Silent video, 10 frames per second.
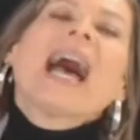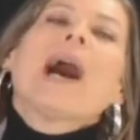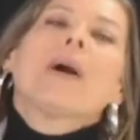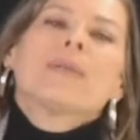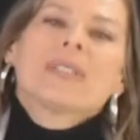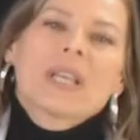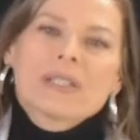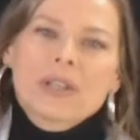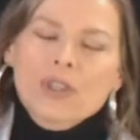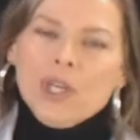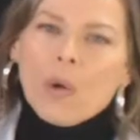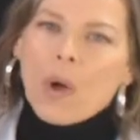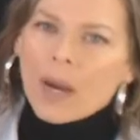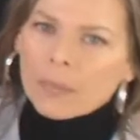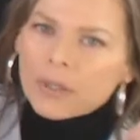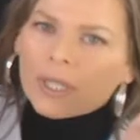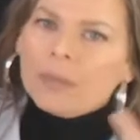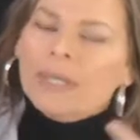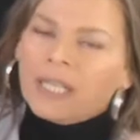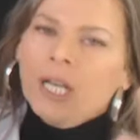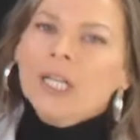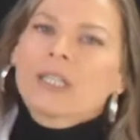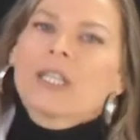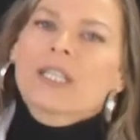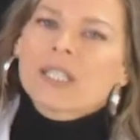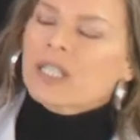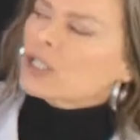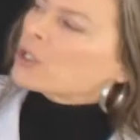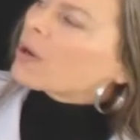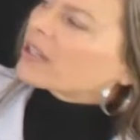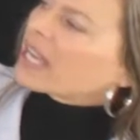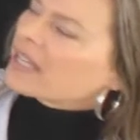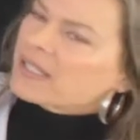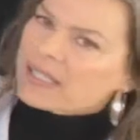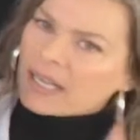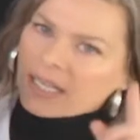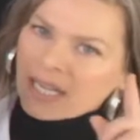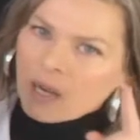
how does it show up? We're going to be listening to our case study,